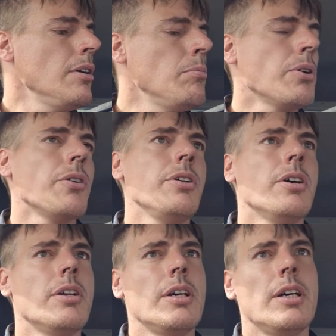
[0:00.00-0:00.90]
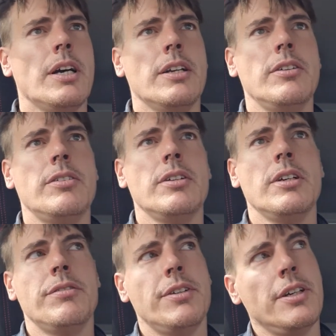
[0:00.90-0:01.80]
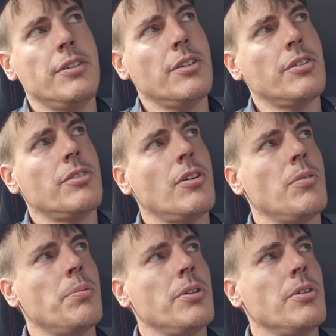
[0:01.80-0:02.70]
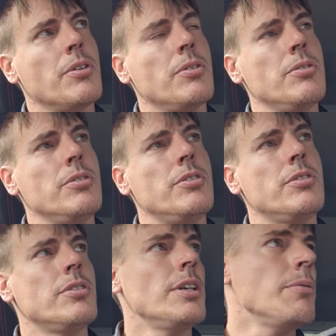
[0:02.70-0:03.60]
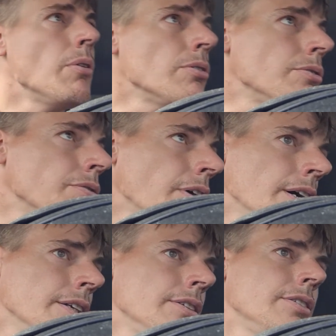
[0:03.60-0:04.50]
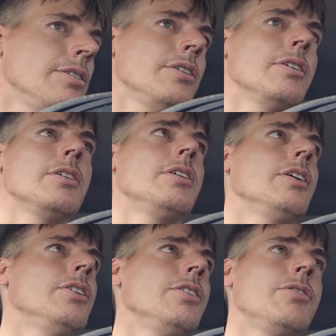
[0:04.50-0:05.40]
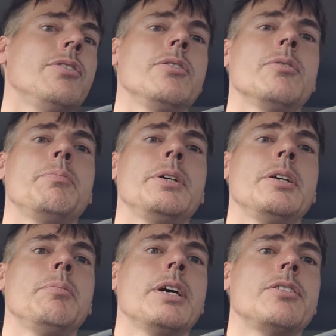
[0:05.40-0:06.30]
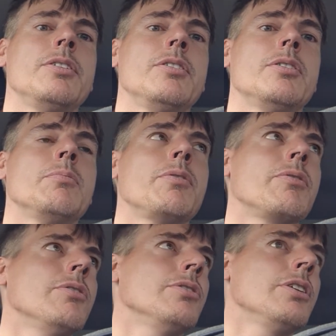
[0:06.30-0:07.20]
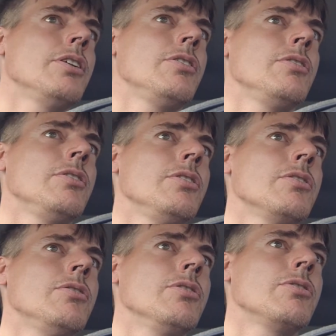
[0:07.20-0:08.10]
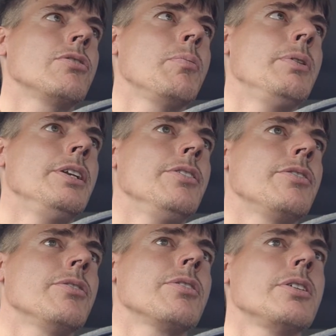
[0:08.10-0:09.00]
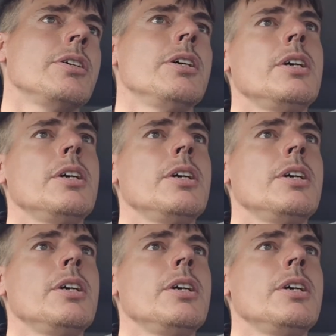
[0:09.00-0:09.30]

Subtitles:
But on the other hand, if they just open your hood, they won't find the additional piggyback system, of course, and it just looks completely stock.